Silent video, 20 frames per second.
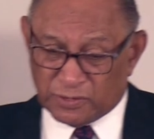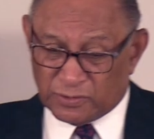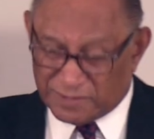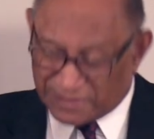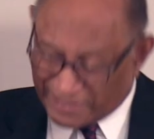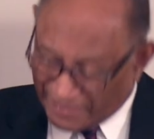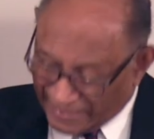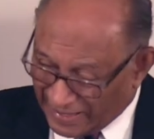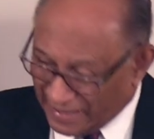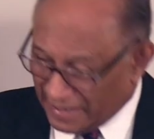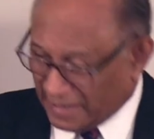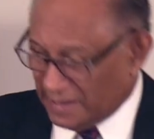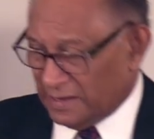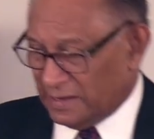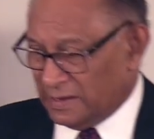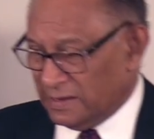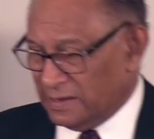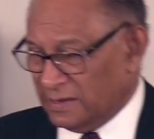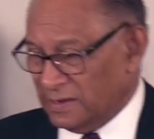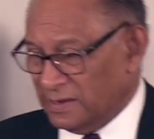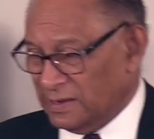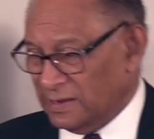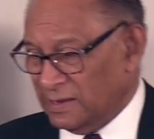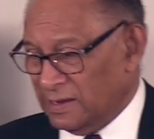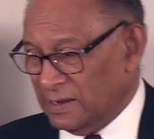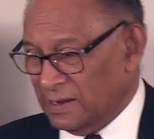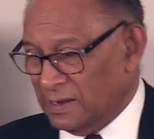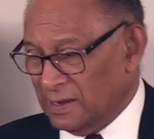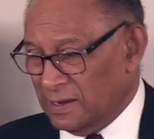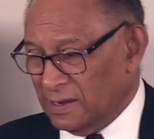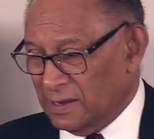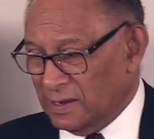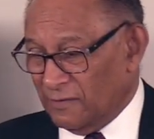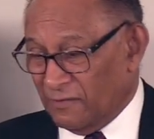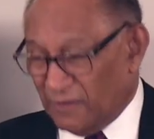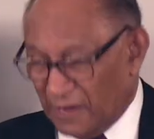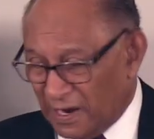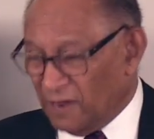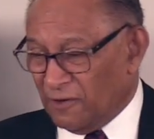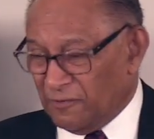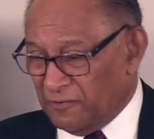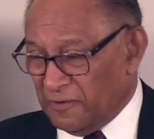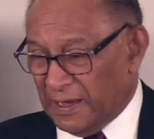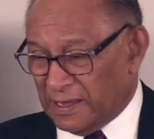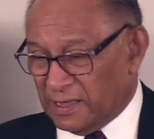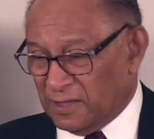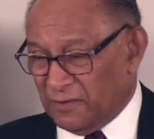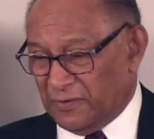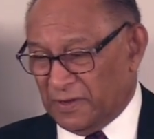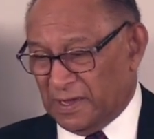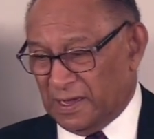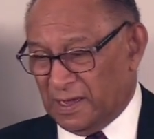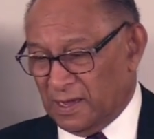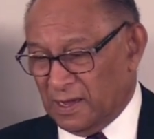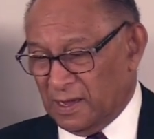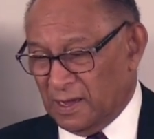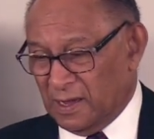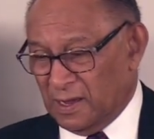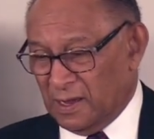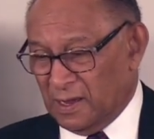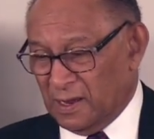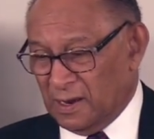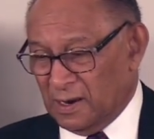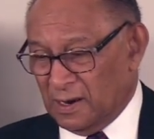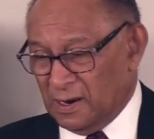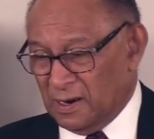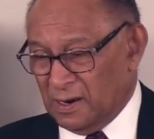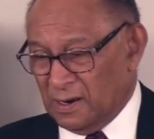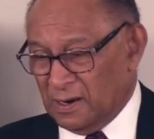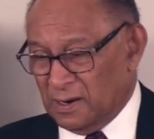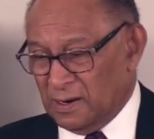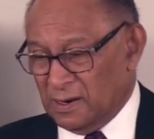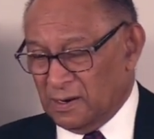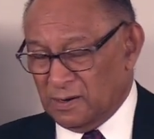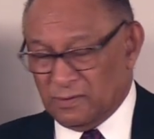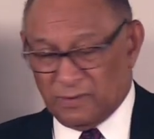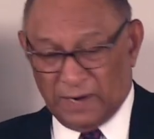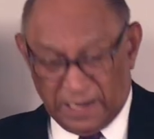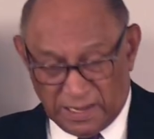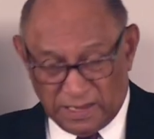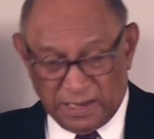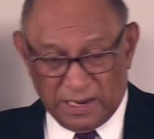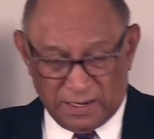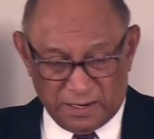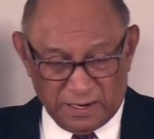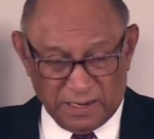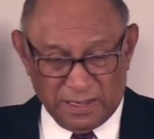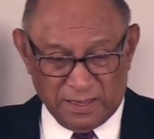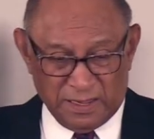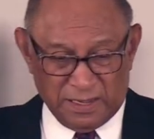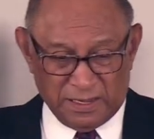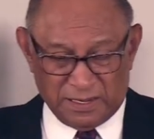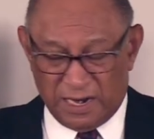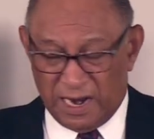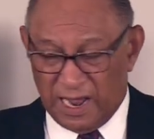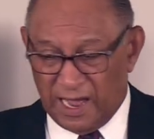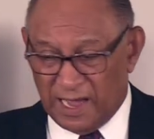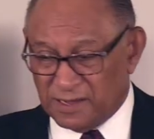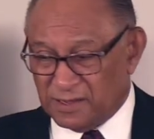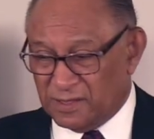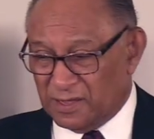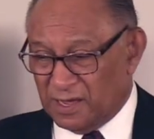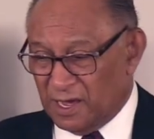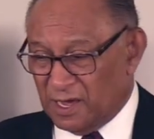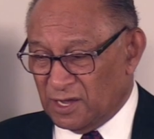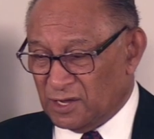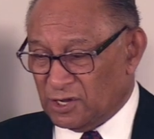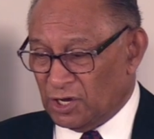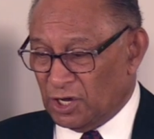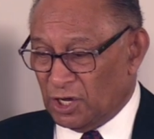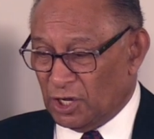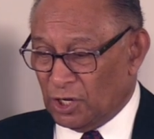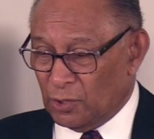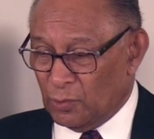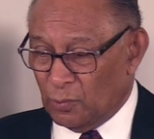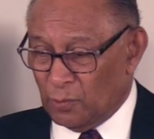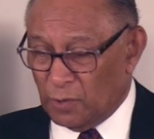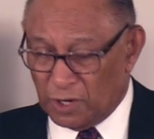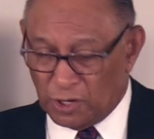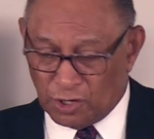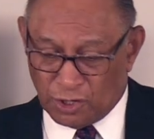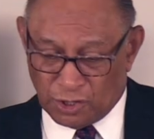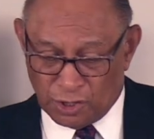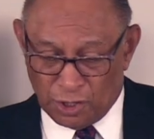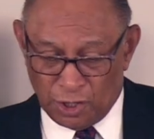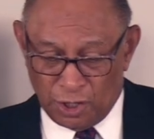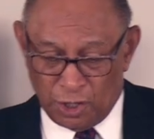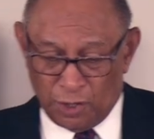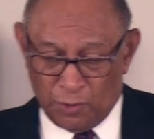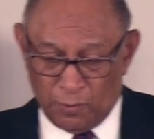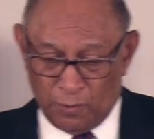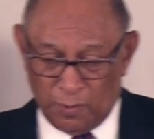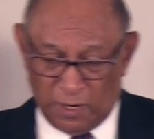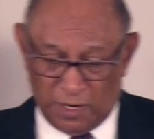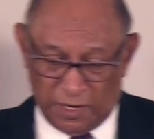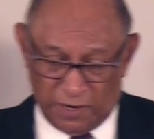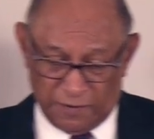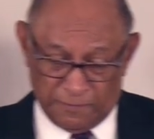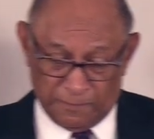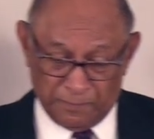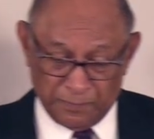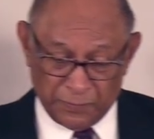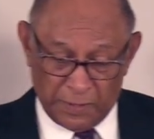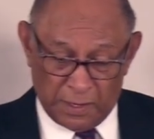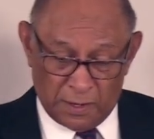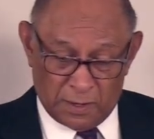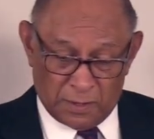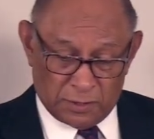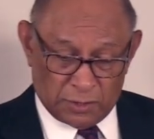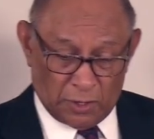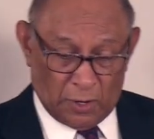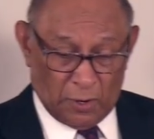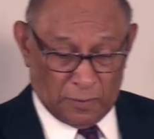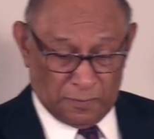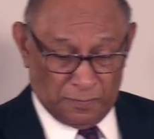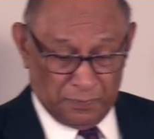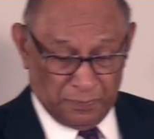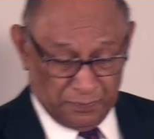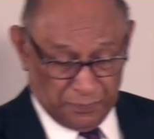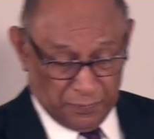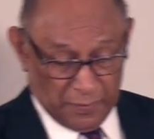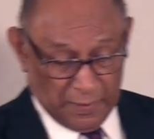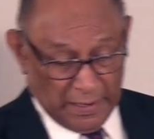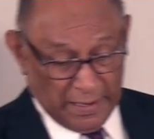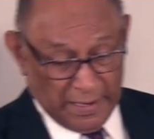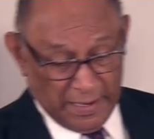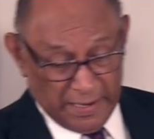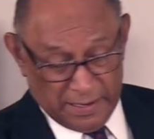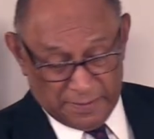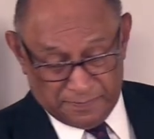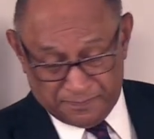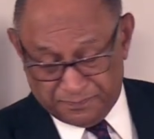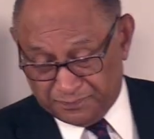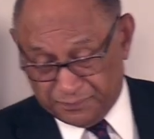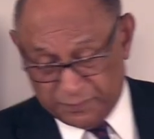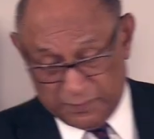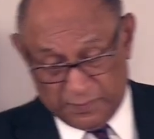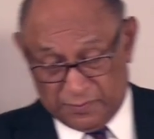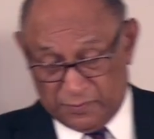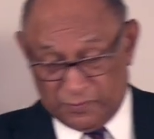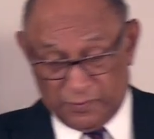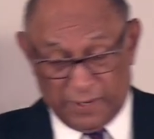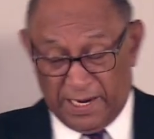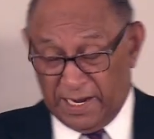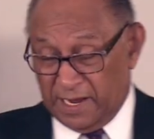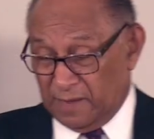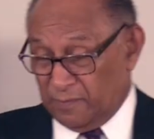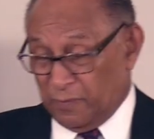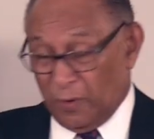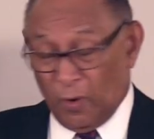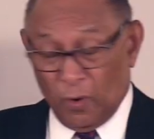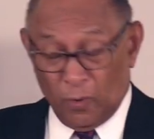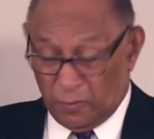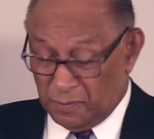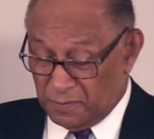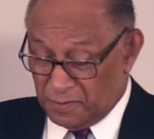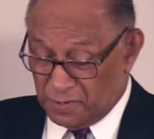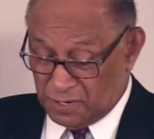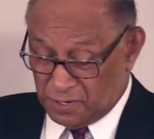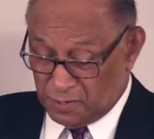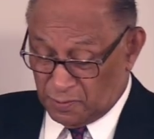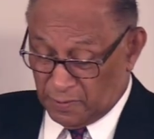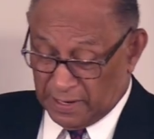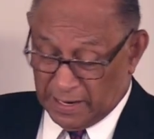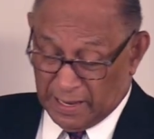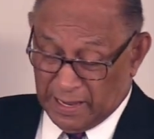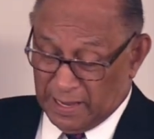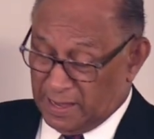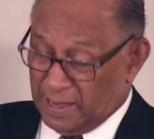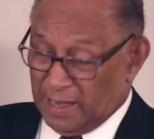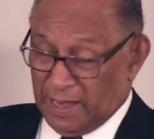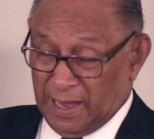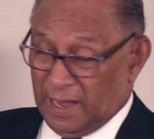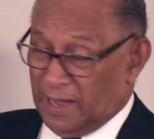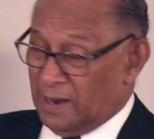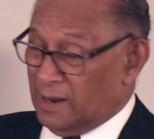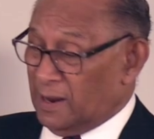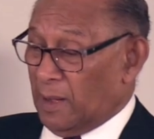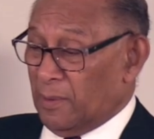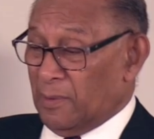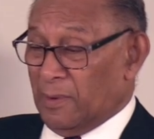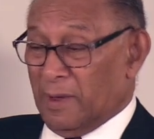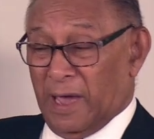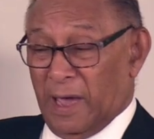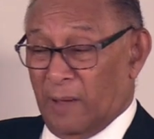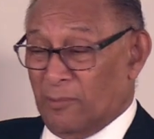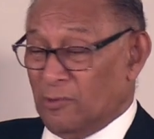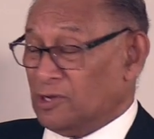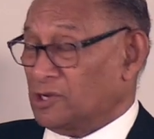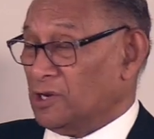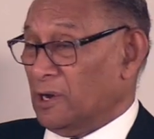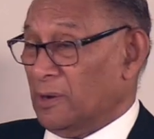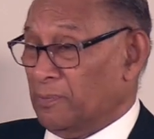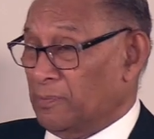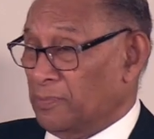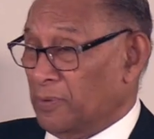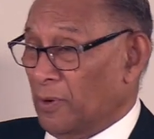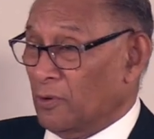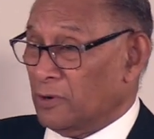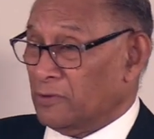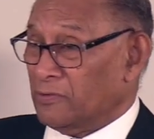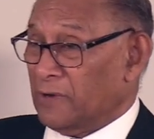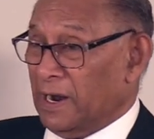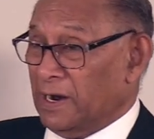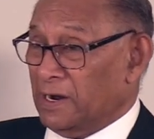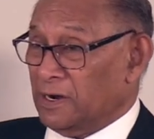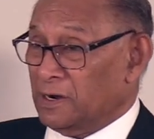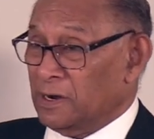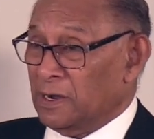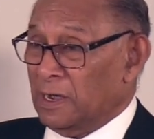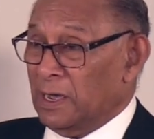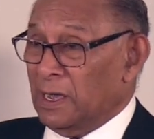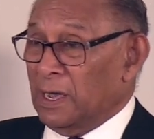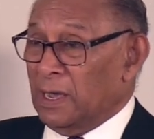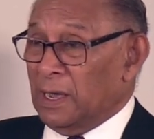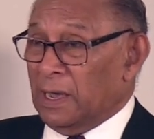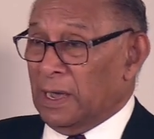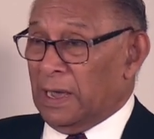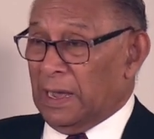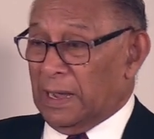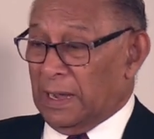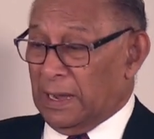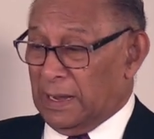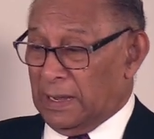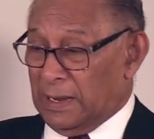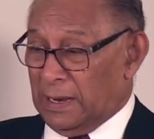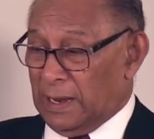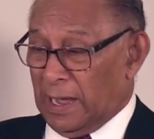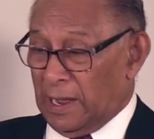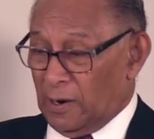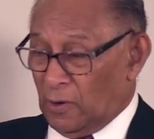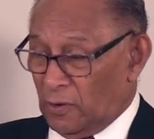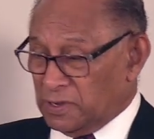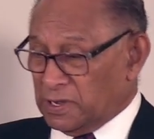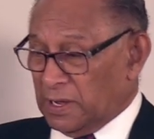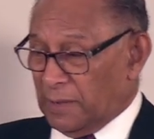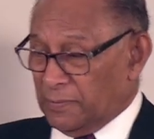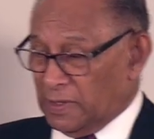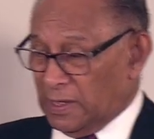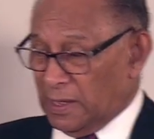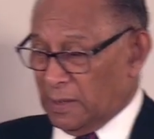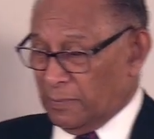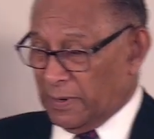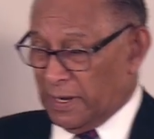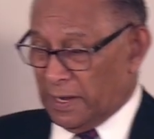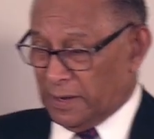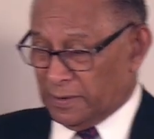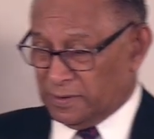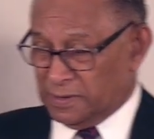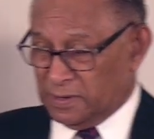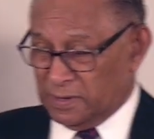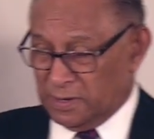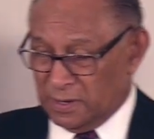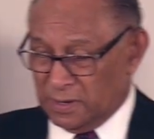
today very effectively, right here in these last days in which we love. So I write poems when I can. I'm an amateur poet writer, and I wrote something about